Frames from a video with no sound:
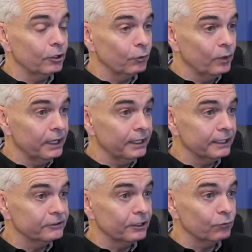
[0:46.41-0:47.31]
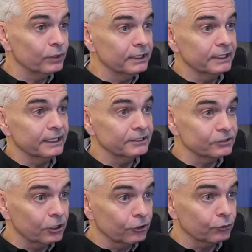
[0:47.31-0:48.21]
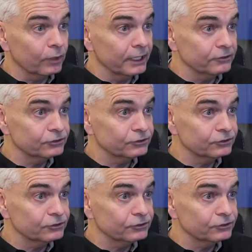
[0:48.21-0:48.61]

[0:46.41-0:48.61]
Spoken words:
way that really is a great